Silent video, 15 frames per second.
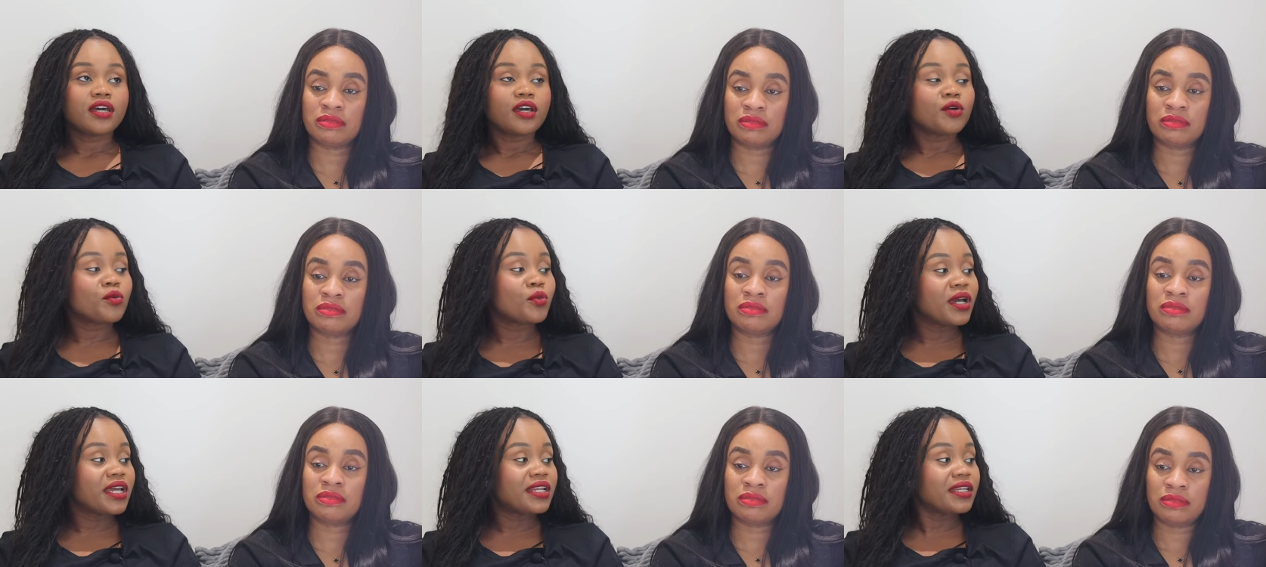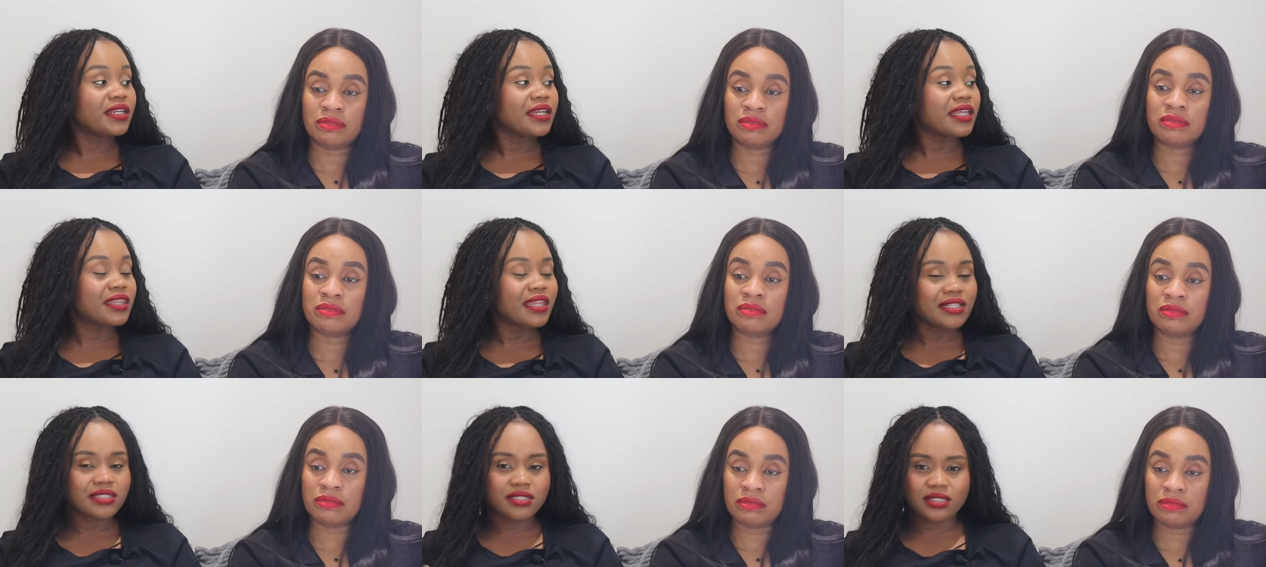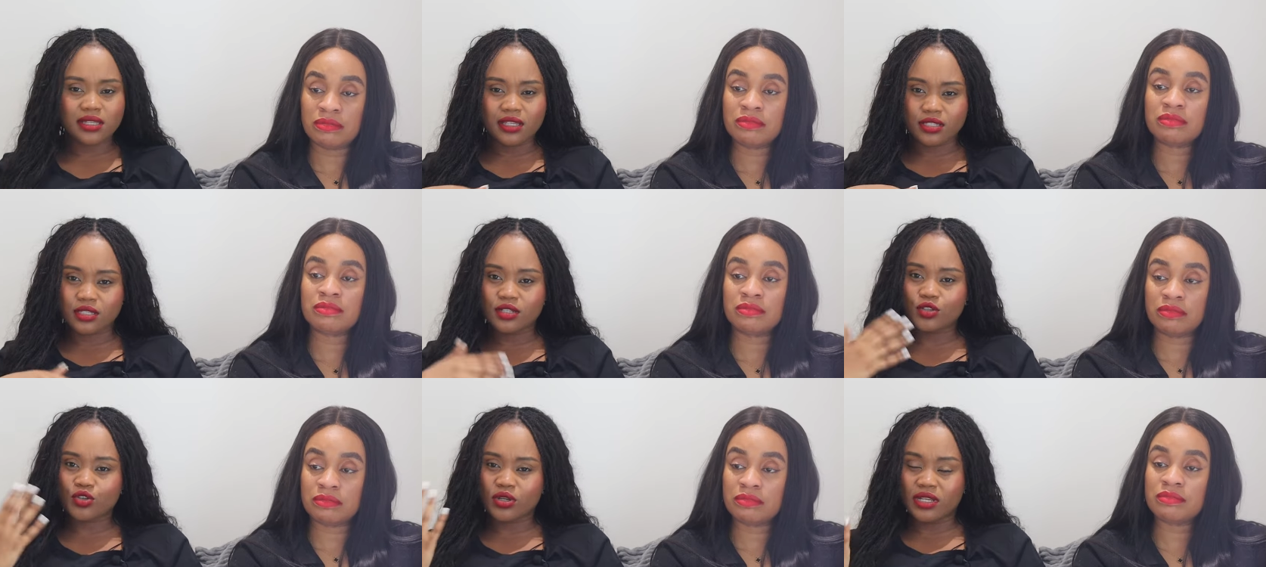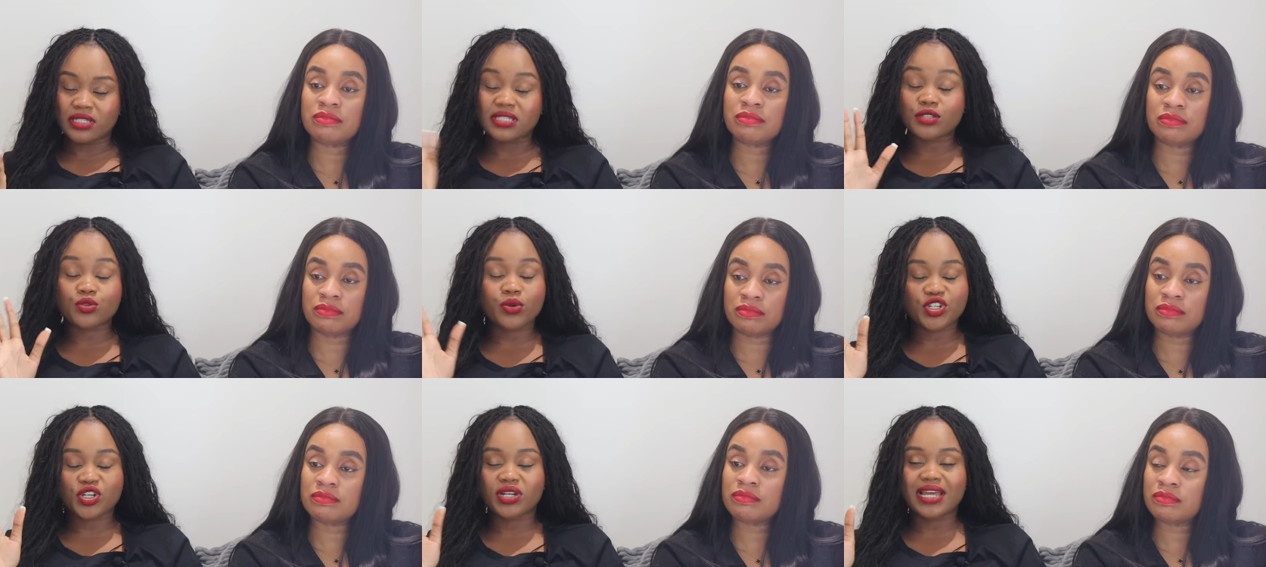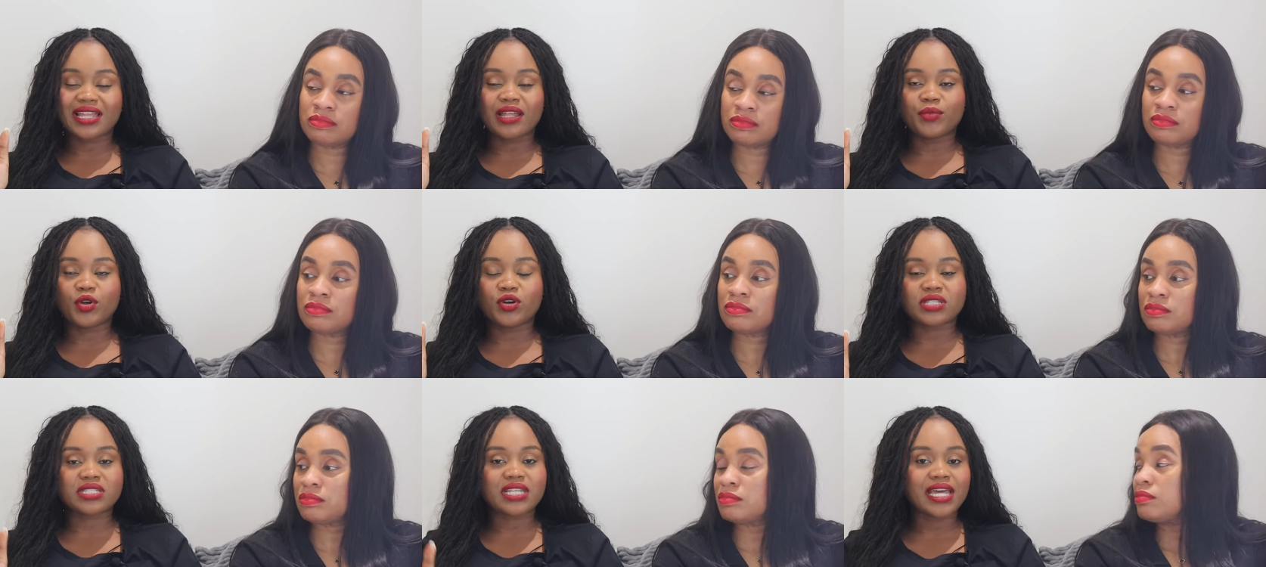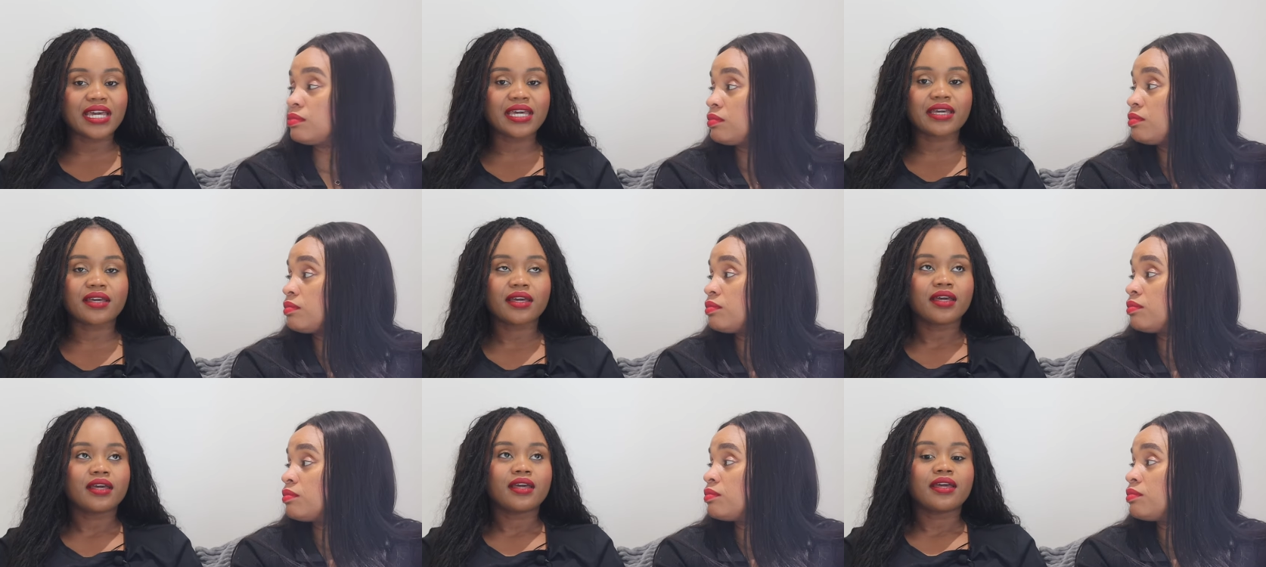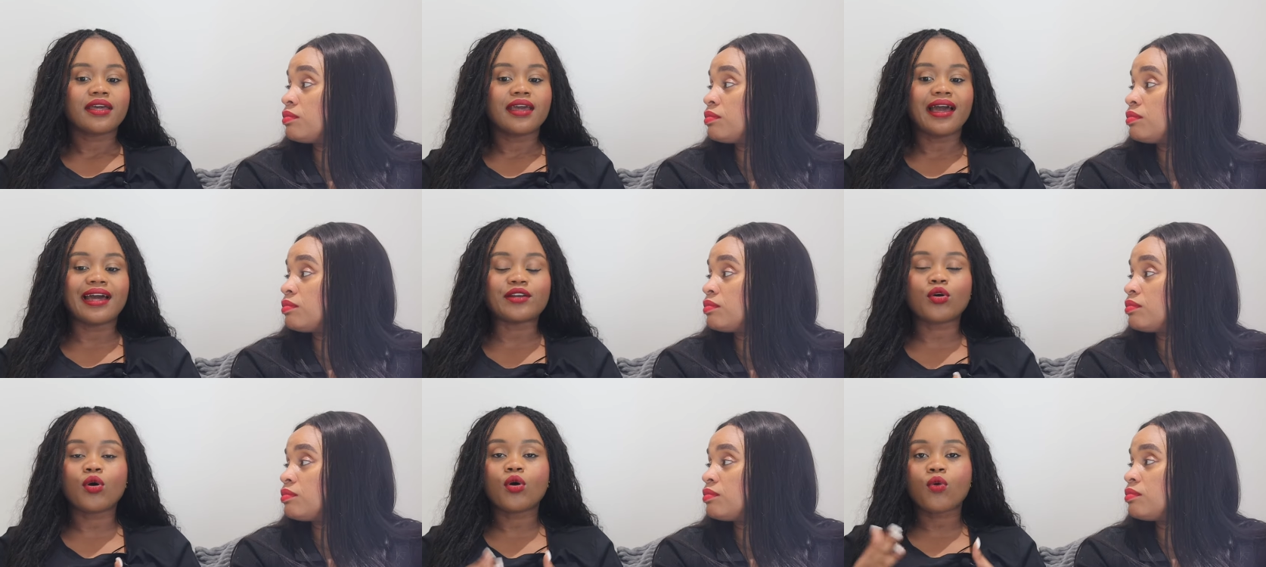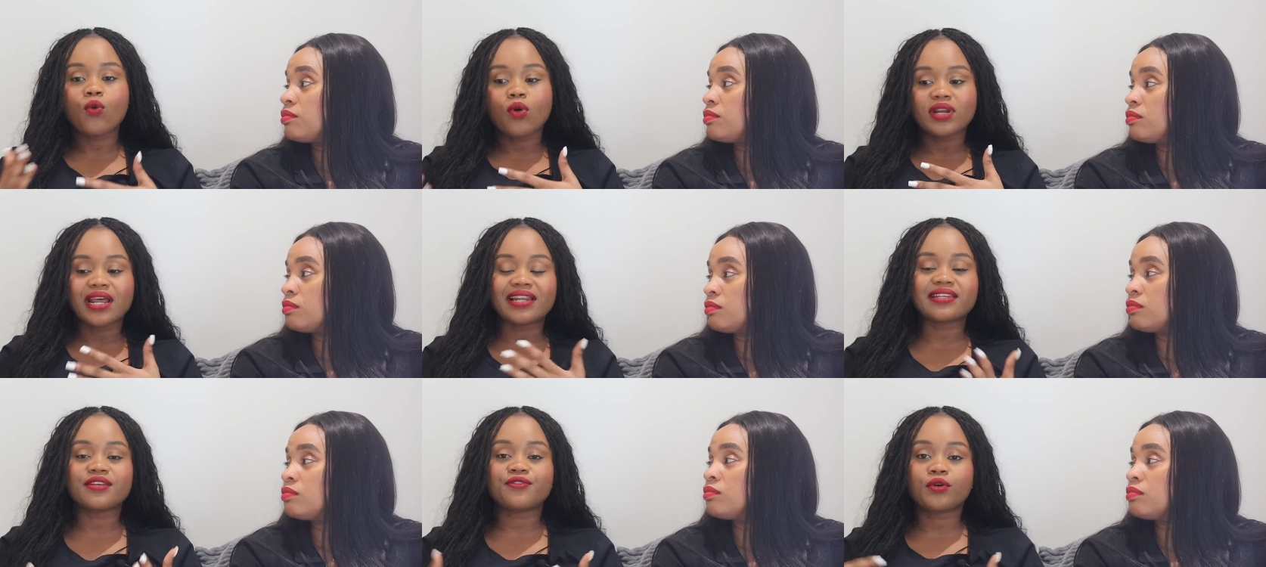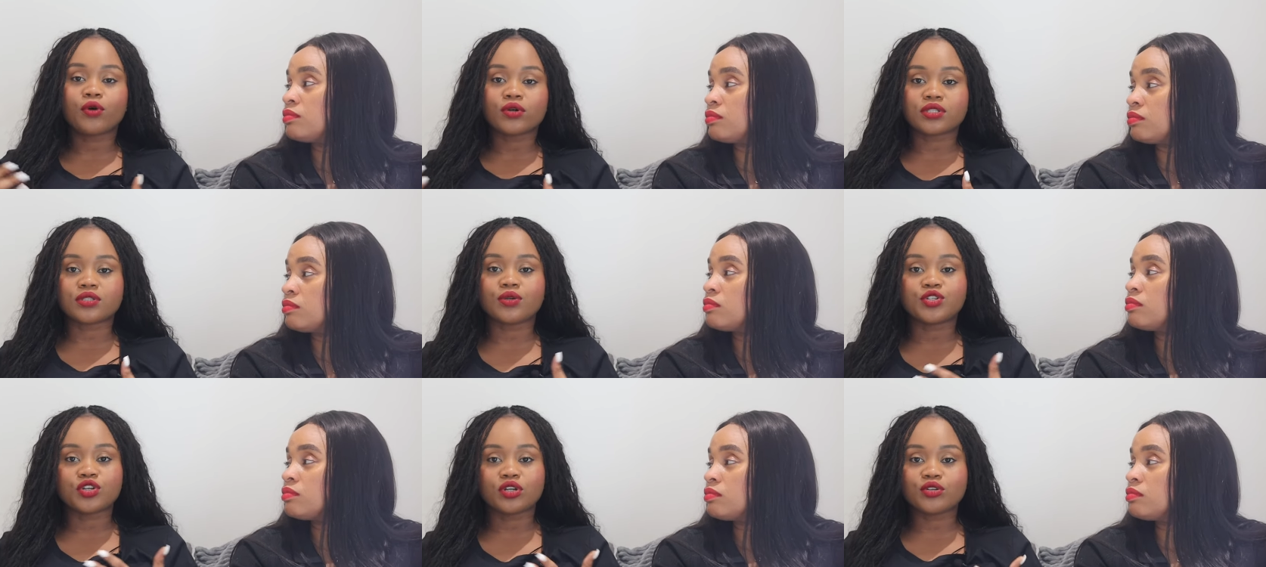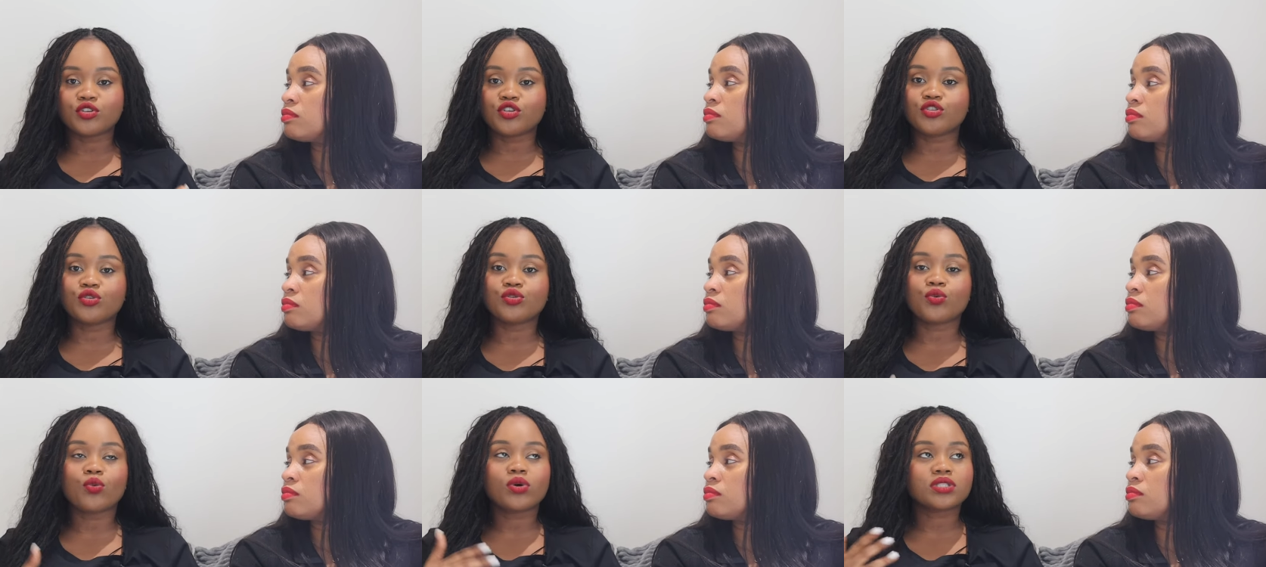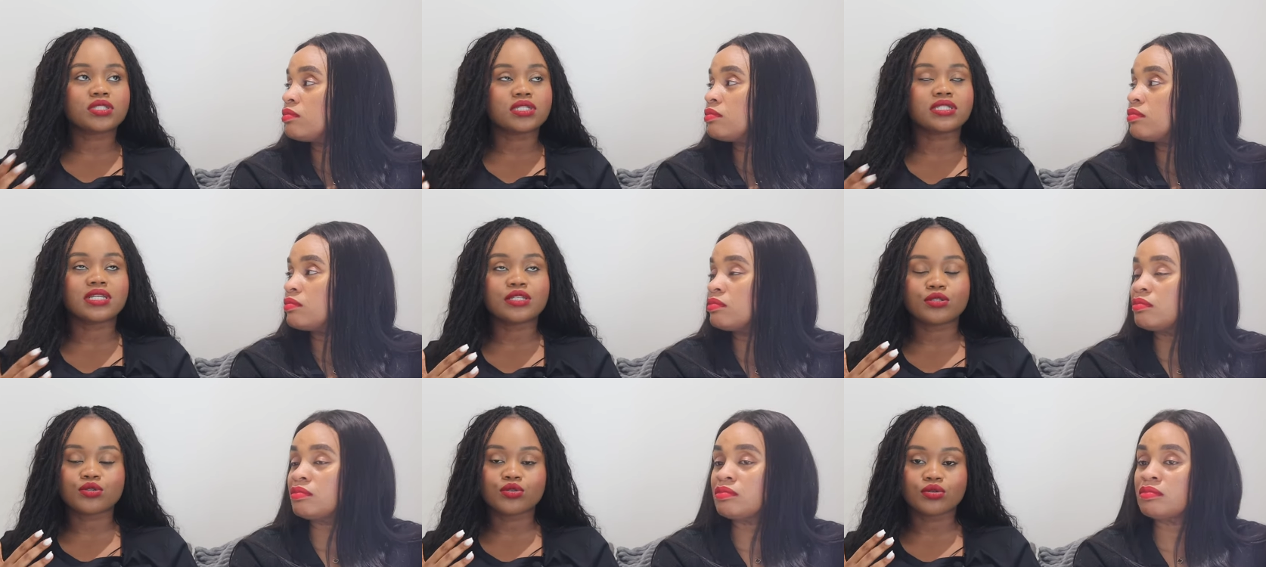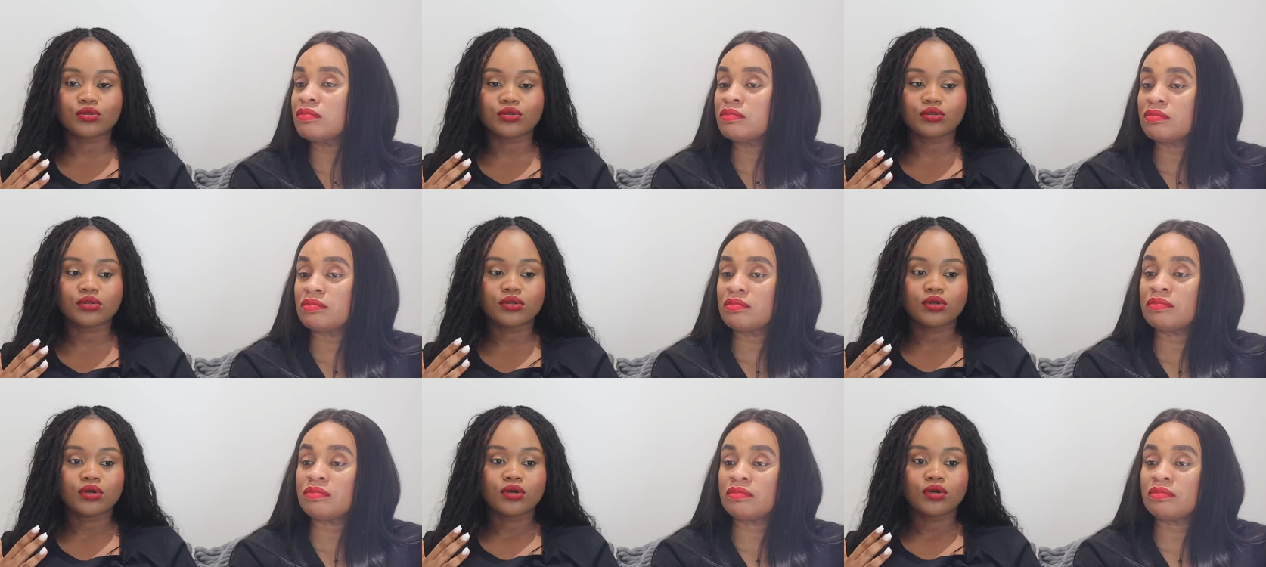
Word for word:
Speaker 1: when in that a, a situation like that because it's like an awkward and difficult situation. You don't know what to say to.